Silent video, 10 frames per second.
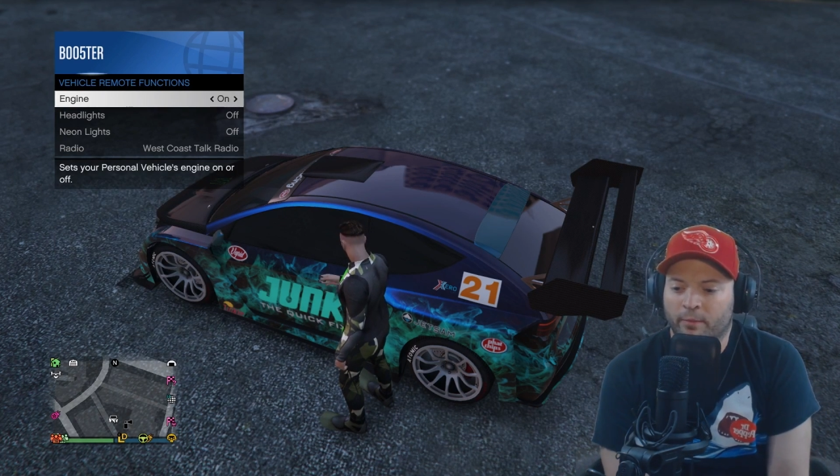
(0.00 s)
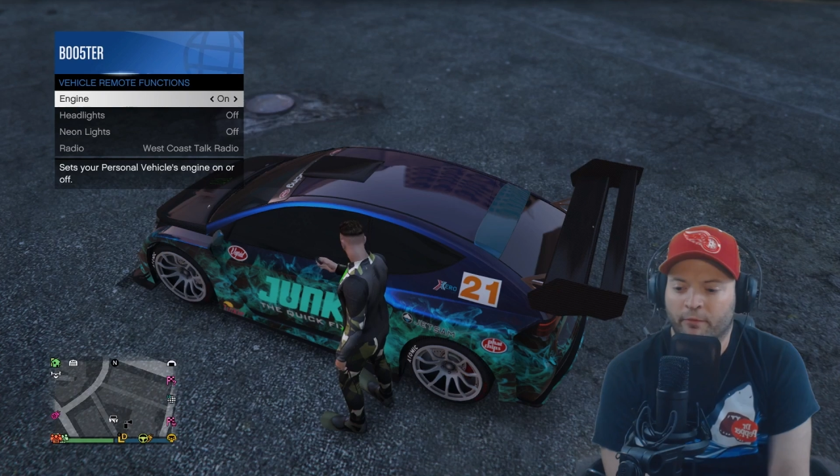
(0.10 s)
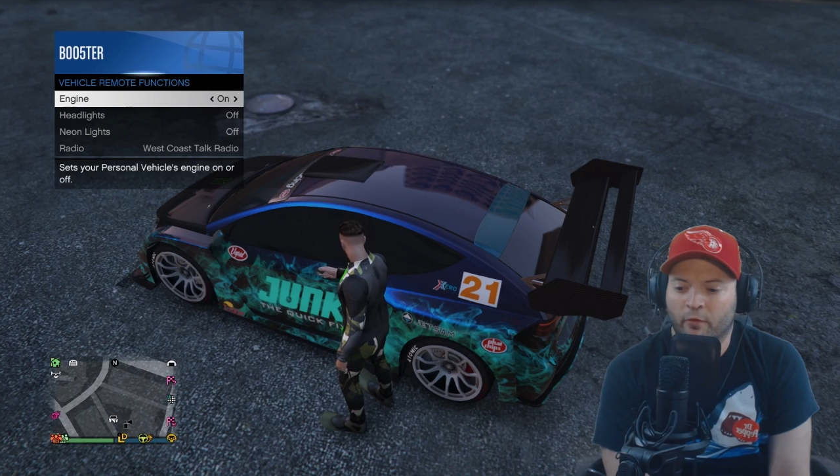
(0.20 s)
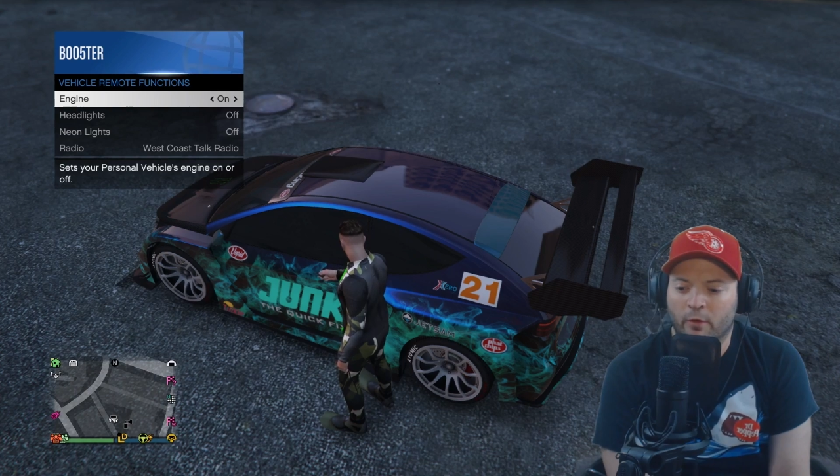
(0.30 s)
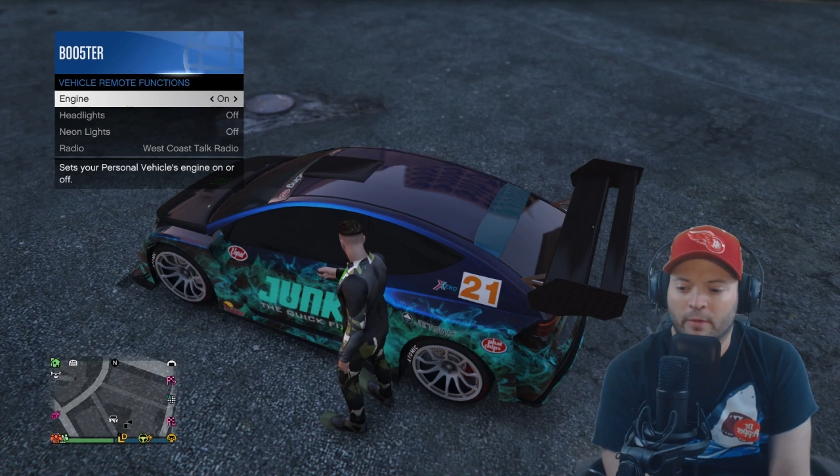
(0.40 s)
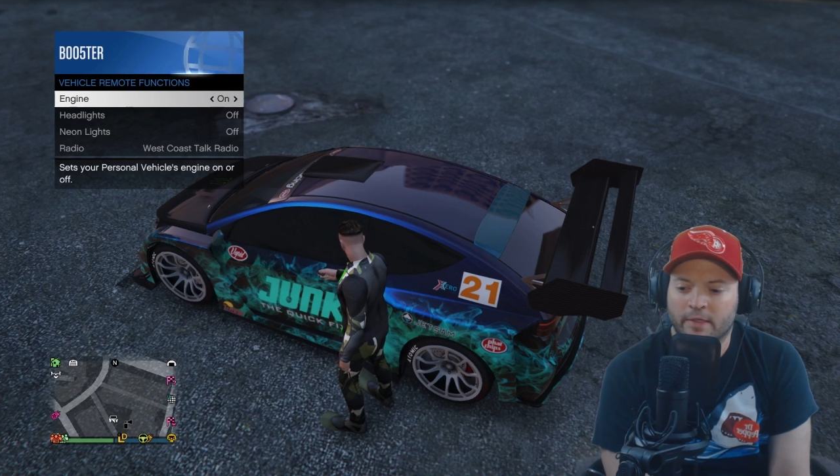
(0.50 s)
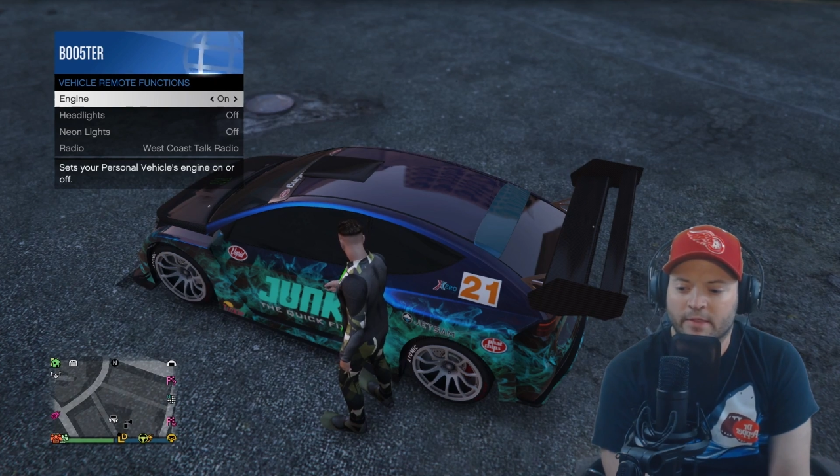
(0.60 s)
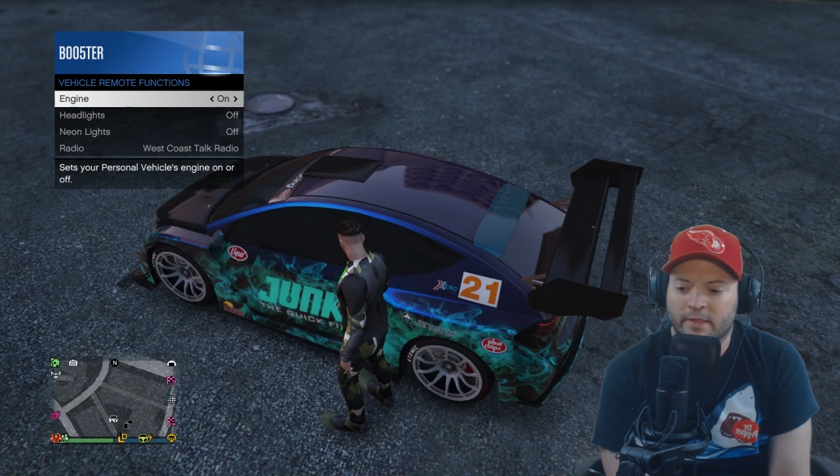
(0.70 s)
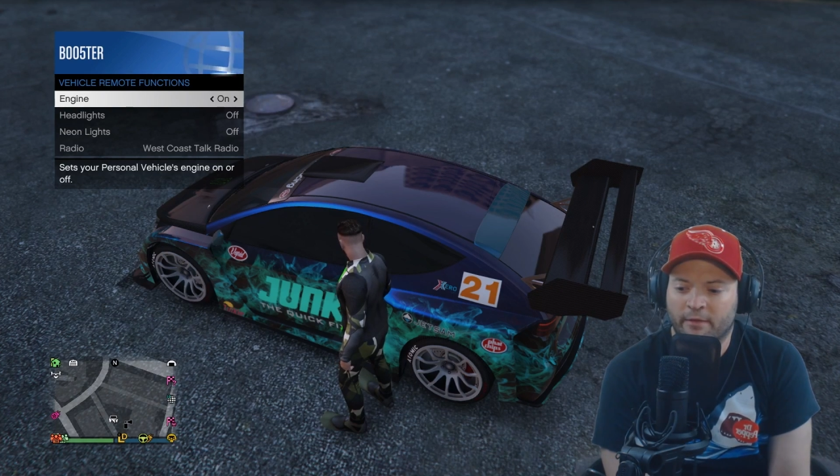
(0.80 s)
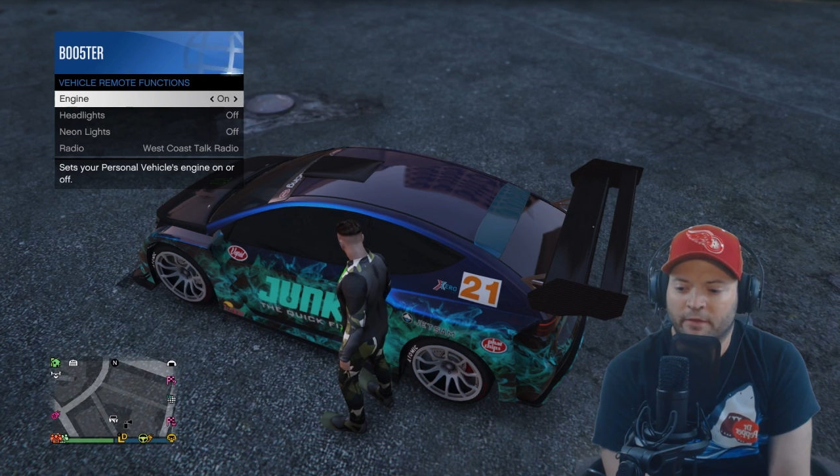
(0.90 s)

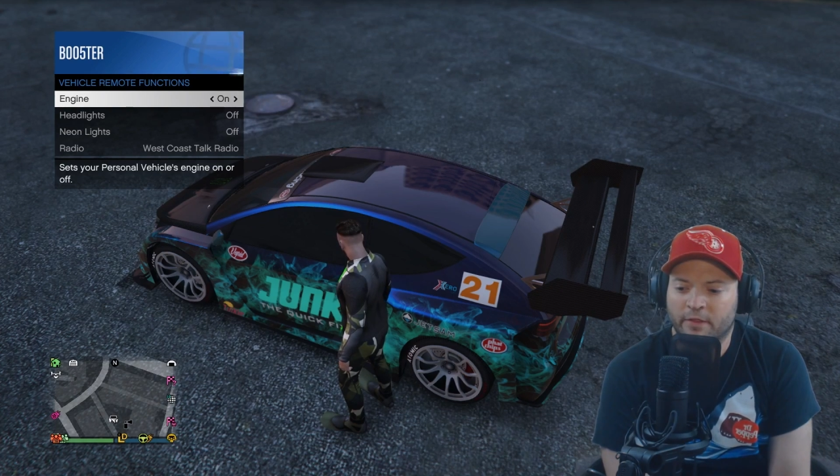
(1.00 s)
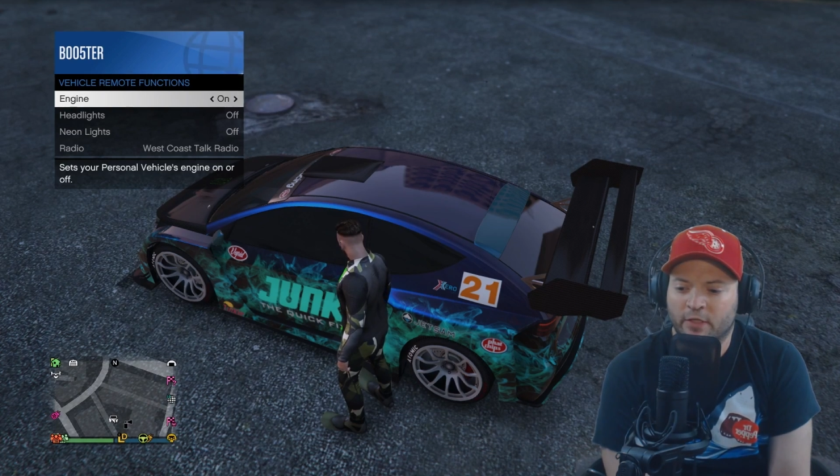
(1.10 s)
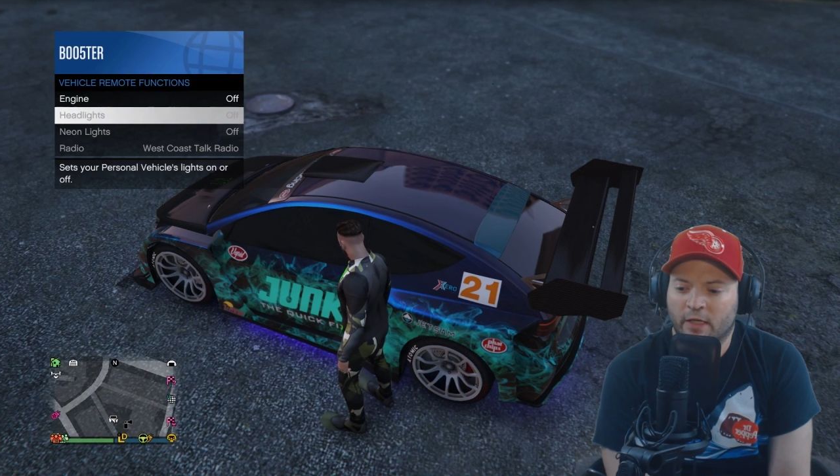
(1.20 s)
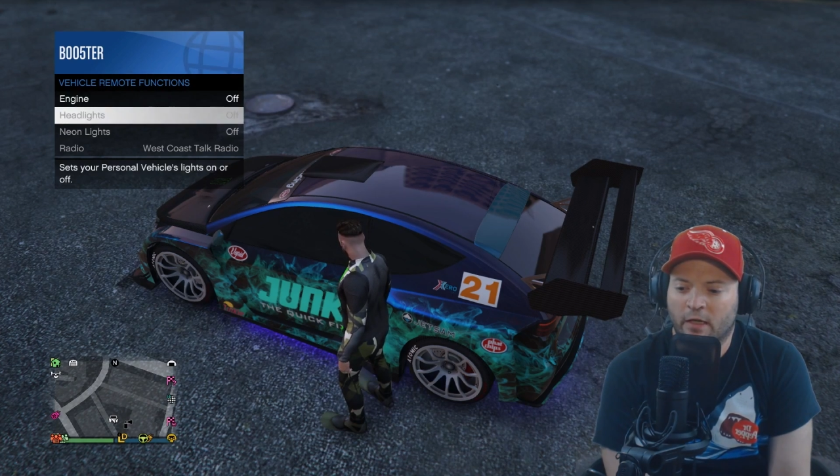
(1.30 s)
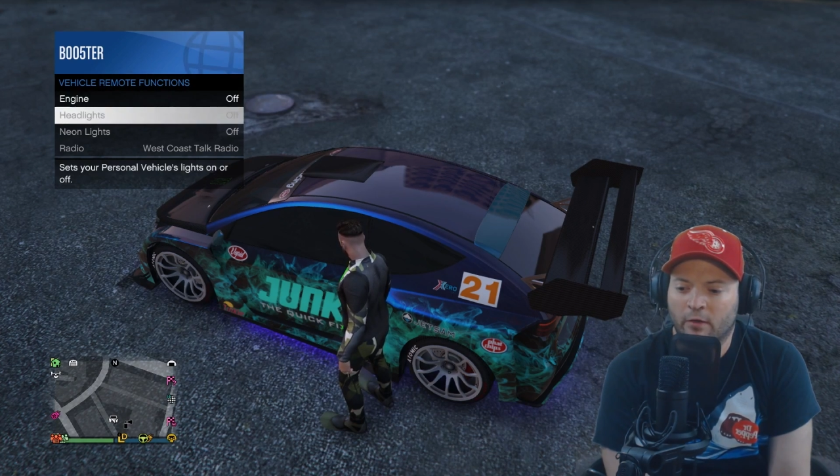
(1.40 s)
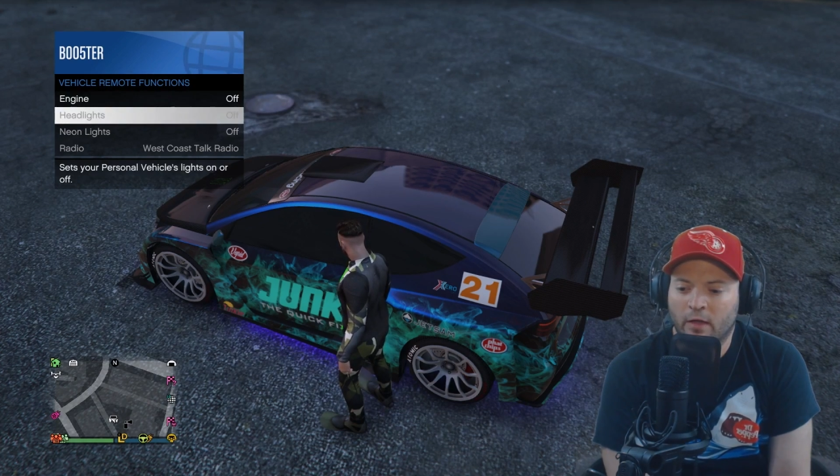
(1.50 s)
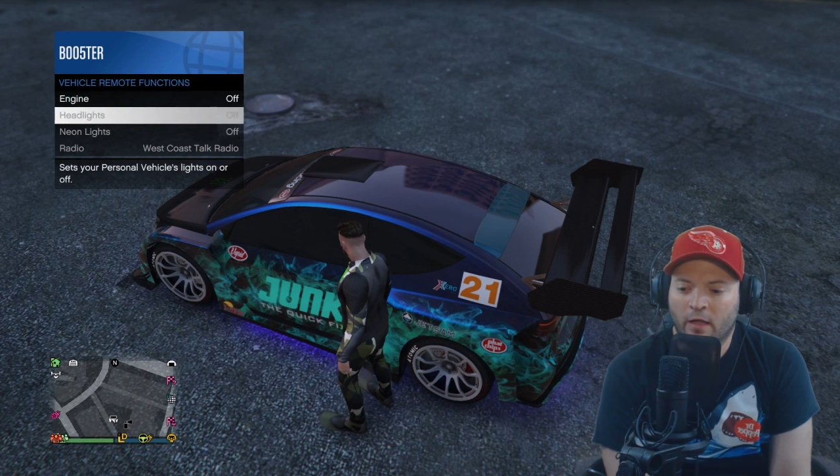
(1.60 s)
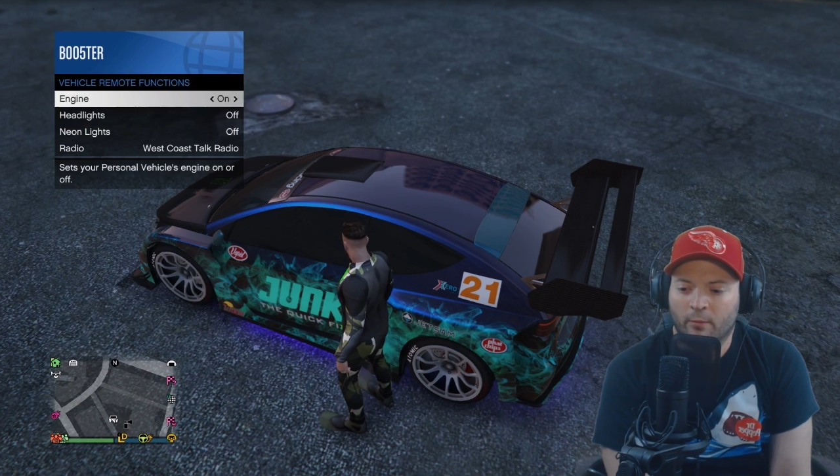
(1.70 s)
performance, definitely check out